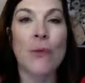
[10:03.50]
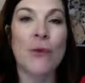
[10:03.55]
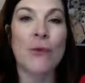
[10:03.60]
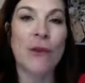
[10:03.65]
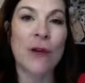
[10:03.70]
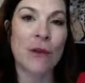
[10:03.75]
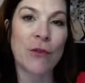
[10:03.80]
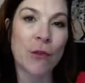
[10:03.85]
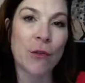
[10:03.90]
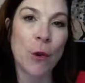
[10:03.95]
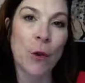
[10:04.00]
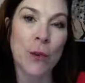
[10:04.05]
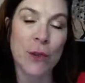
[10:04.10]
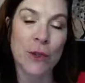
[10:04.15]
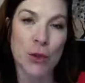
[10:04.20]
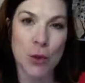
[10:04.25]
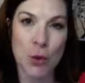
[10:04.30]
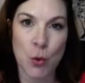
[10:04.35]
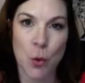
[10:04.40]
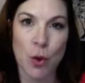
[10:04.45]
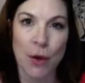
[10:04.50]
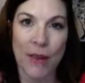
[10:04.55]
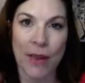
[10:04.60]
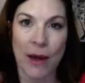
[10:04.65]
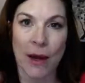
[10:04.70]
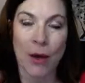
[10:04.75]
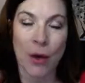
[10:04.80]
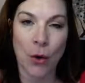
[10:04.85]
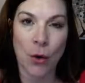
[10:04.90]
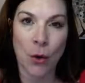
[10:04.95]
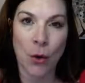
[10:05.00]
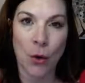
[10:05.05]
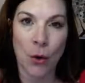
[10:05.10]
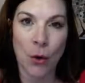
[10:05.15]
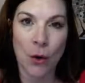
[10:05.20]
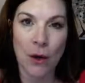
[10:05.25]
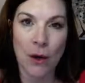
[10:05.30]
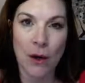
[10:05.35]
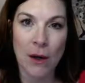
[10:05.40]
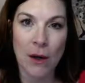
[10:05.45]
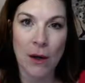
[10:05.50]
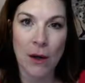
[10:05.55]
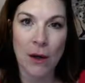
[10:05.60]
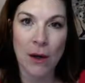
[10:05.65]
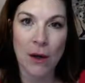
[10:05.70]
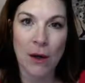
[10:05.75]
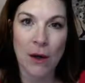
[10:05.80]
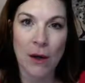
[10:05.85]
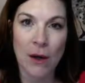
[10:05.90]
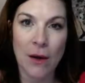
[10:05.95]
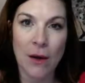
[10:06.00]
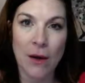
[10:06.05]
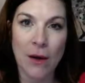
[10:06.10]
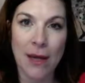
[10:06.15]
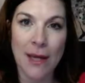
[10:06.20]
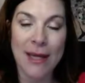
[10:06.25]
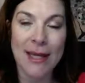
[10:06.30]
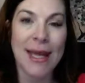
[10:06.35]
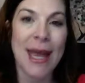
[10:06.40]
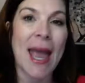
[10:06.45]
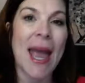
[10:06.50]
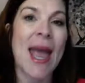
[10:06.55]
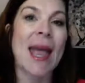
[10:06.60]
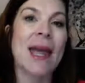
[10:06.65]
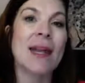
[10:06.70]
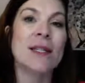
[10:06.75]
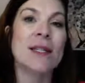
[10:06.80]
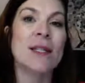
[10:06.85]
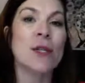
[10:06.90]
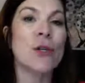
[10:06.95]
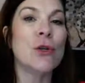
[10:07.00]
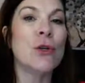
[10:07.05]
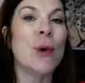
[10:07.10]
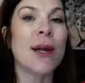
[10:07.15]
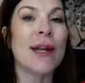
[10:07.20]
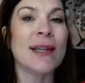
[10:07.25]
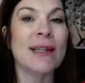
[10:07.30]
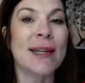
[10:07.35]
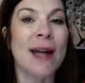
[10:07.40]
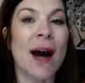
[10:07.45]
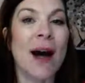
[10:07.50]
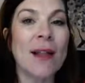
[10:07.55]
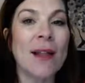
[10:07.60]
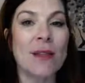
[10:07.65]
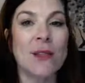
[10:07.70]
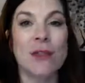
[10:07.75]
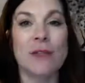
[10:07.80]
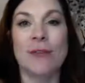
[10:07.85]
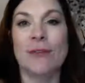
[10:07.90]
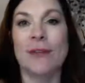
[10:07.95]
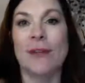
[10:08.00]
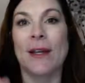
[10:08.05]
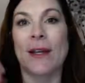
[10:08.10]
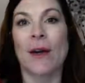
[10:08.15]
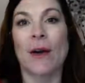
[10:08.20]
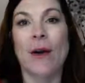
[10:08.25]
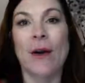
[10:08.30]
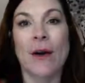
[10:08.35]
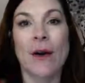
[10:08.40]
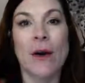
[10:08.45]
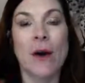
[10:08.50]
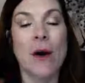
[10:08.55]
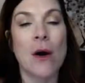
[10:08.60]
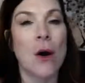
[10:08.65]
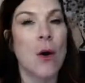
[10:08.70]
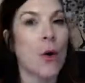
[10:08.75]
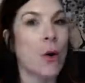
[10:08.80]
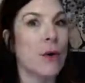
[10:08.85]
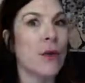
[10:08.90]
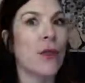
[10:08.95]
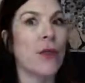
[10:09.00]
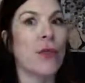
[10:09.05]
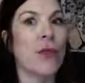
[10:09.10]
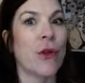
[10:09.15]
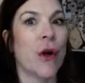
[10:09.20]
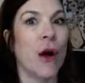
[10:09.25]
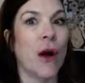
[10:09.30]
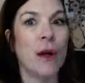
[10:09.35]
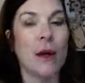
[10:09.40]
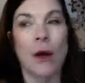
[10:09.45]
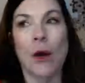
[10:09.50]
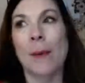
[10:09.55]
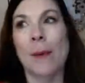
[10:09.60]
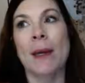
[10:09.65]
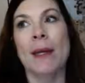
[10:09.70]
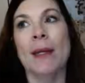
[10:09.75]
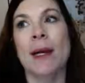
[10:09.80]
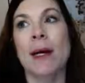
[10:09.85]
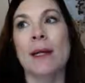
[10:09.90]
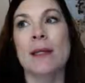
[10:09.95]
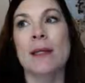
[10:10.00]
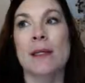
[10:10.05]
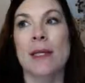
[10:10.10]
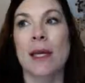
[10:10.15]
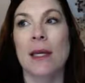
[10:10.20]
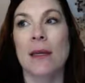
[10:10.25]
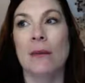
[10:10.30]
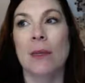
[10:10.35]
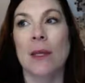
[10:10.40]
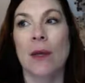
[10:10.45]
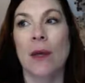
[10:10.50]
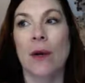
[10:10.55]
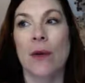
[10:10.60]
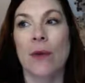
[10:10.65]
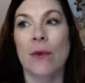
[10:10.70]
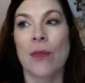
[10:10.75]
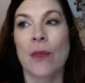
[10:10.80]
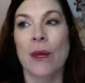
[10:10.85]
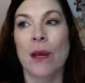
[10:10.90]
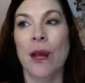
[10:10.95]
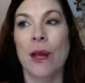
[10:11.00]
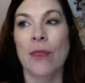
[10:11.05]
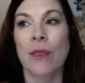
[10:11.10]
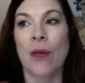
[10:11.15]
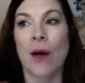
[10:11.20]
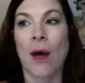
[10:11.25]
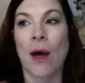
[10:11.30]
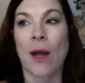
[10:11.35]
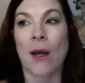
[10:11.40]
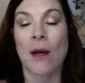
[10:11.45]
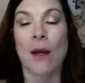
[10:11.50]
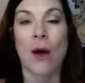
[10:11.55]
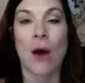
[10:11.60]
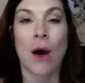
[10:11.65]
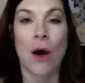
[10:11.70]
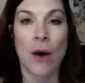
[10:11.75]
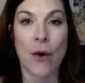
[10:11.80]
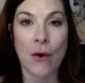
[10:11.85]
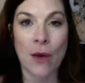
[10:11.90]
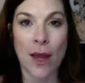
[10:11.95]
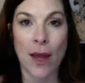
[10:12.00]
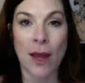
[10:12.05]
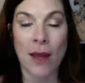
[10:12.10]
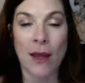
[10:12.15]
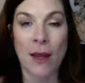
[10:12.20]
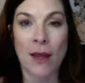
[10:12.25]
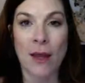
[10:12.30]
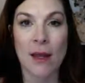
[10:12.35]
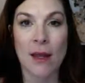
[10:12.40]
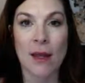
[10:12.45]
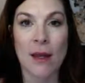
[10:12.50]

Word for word: moving forward toward that goal and you acknowledged fear or the thought, oh my God, it's taking me longer than I thought. Okay.